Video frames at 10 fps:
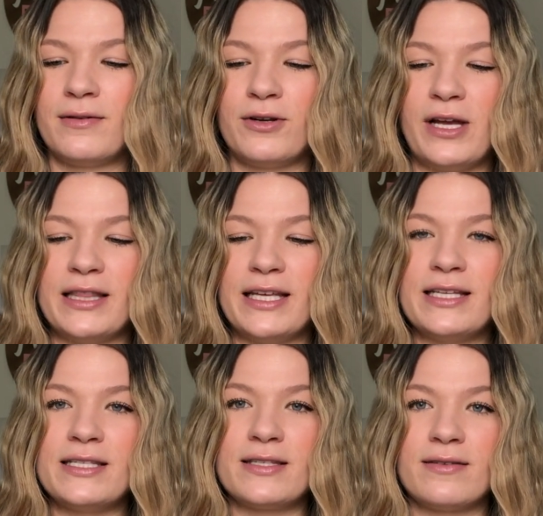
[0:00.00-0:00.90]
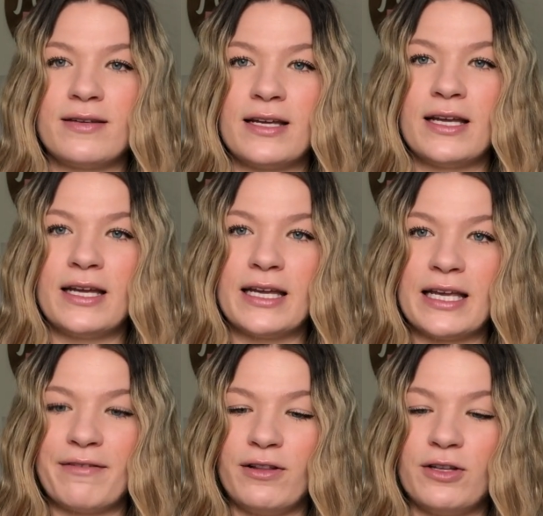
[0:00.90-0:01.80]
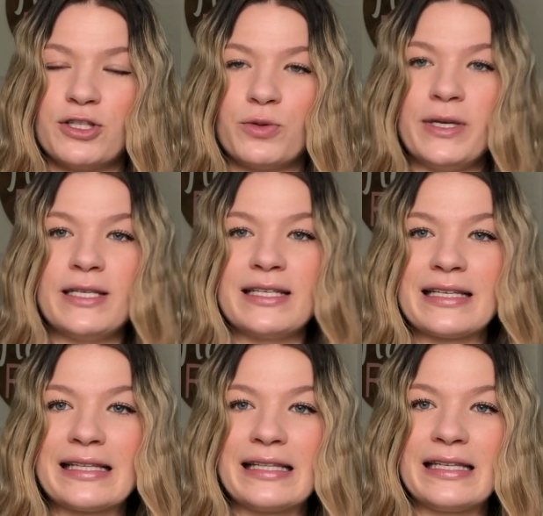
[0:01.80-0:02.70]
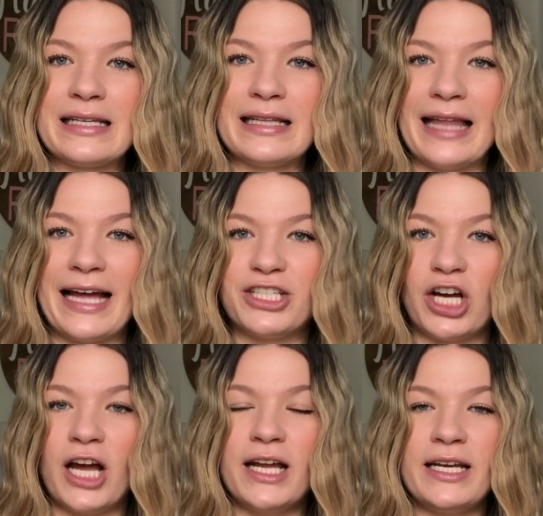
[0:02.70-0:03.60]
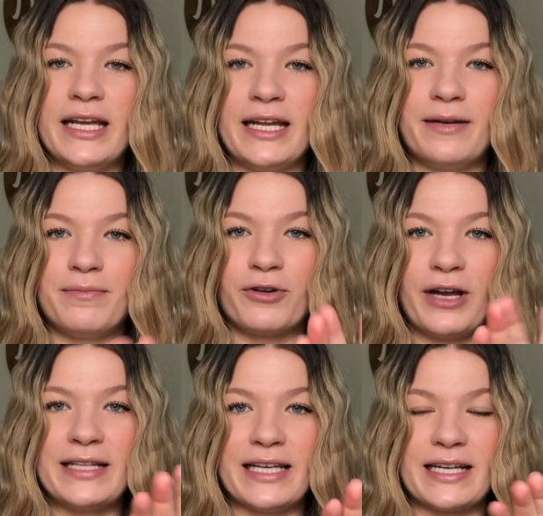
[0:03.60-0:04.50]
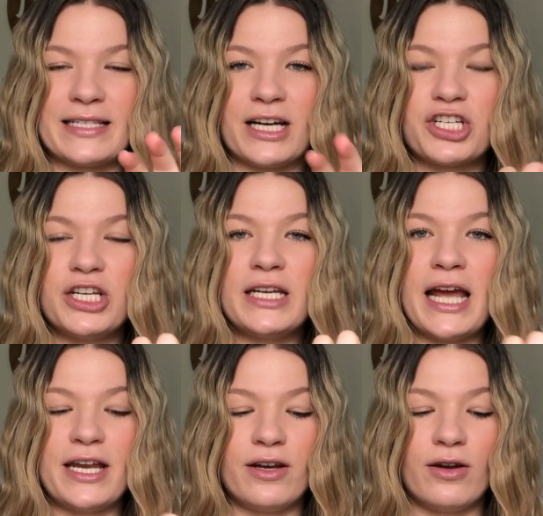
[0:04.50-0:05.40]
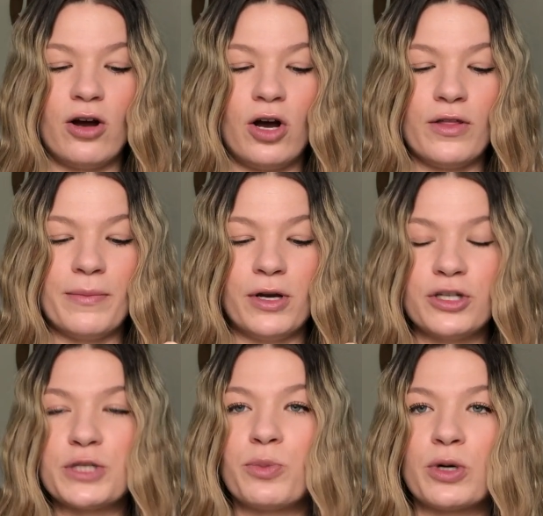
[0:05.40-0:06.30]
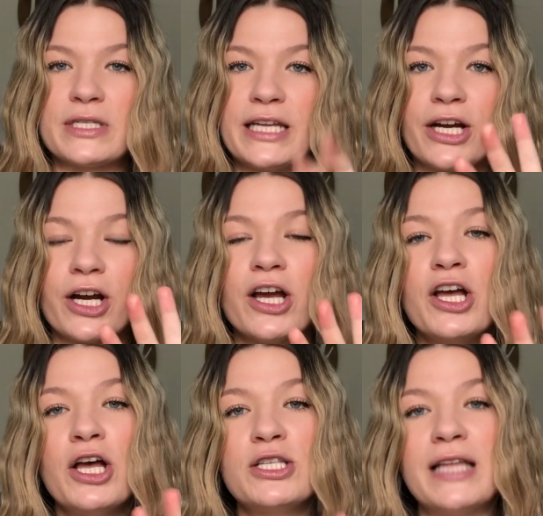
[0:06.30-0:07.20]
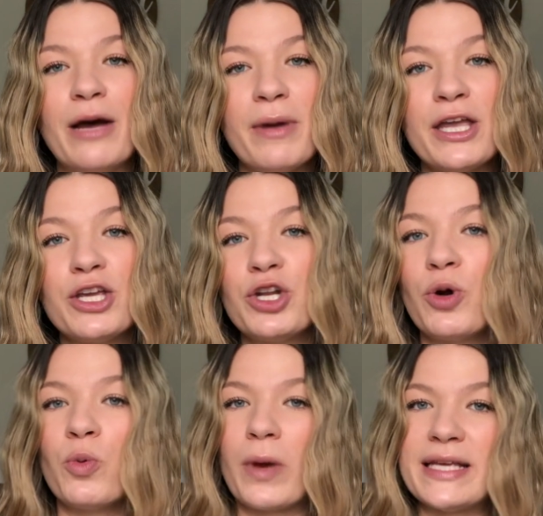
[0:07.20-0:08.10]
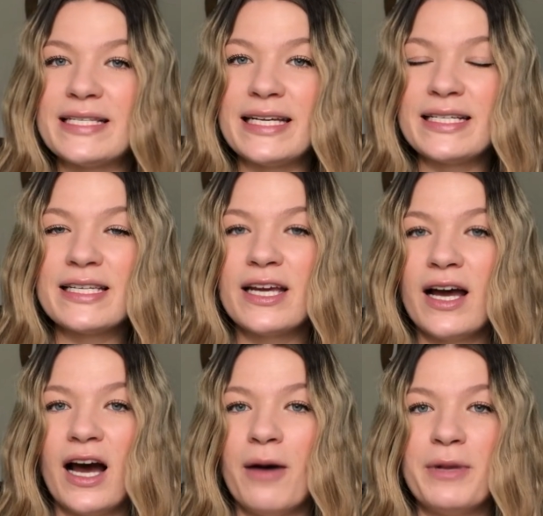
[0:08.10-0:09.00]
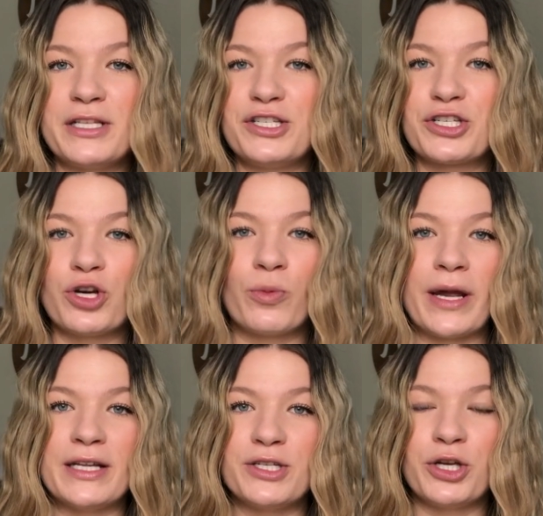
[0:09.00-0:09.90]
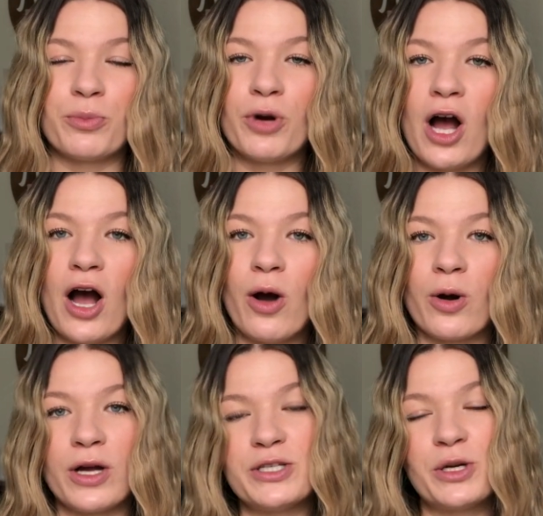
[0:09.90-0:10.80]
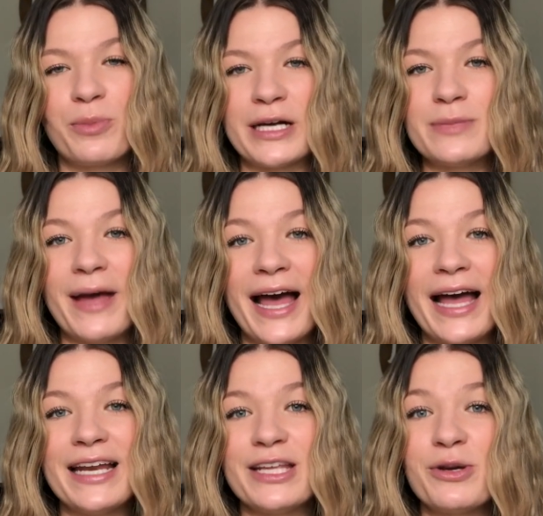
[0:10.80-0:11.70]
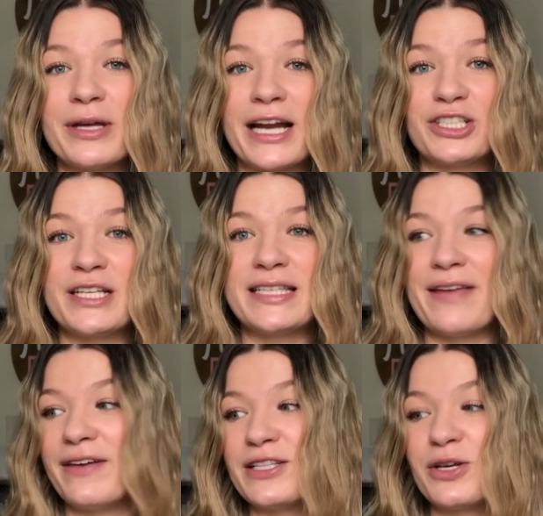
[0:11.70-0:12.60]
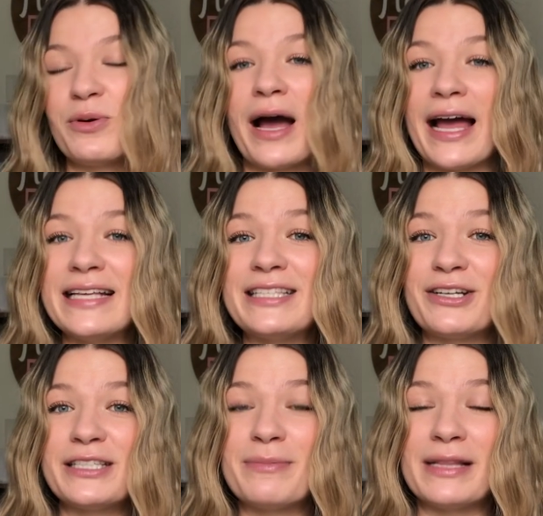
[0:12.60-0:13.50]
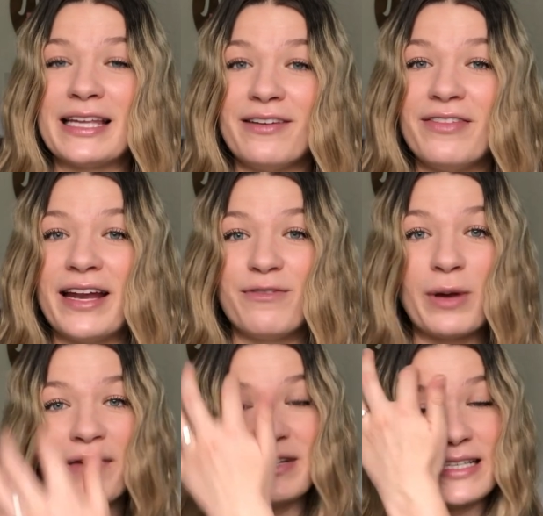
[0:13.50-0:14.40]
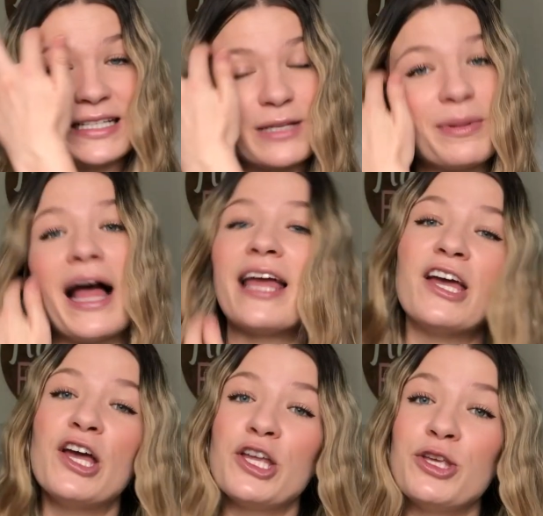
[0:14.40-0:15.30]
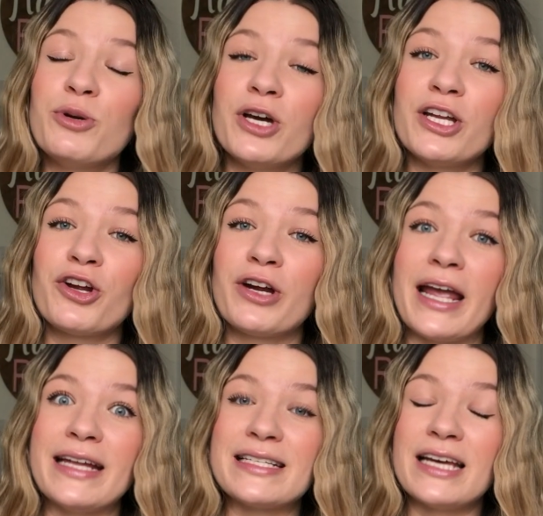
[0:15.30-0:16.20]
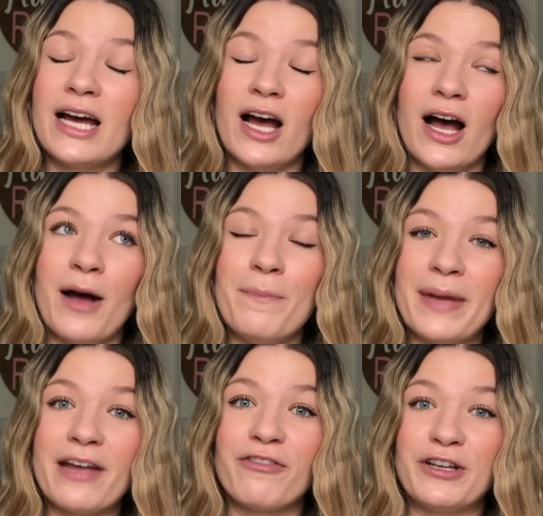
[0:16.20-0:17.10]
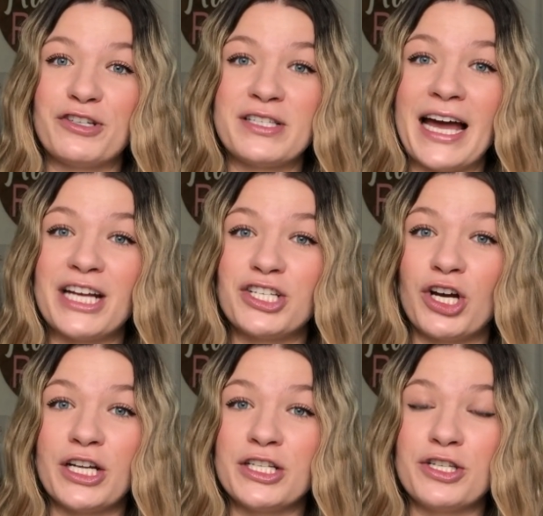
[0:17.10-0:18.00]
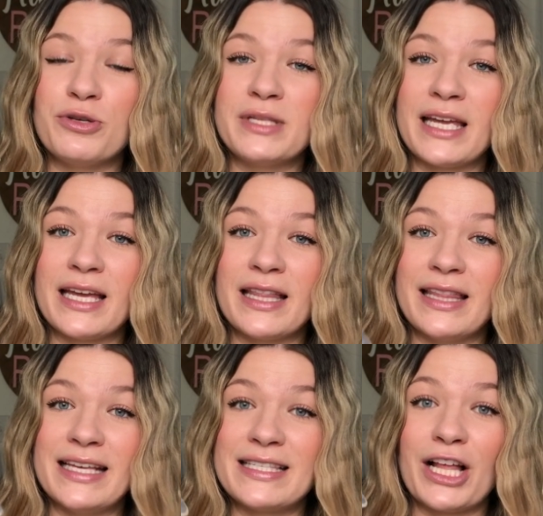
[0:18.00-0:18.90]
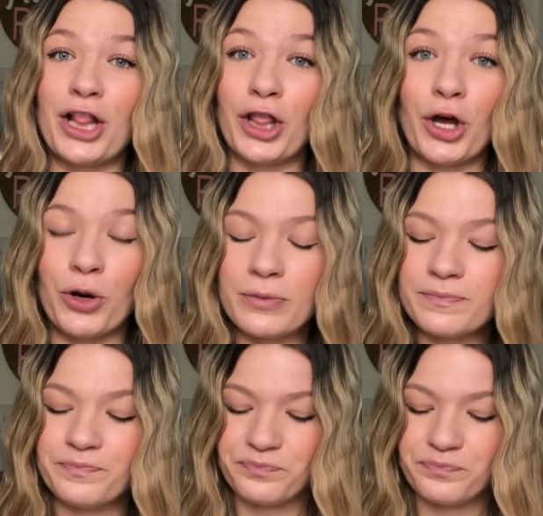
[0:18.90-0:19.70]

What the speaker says: go like this, give it a little squeeze, latch on, and it creates like a suction and all the milk just pours in here. So that way you don't waste it. It doesn't just go right into your bra or onto a breast pad. You can actually save it. So I seriously believe that if you have a decent supply, you could create a big freezer stash on using this alone.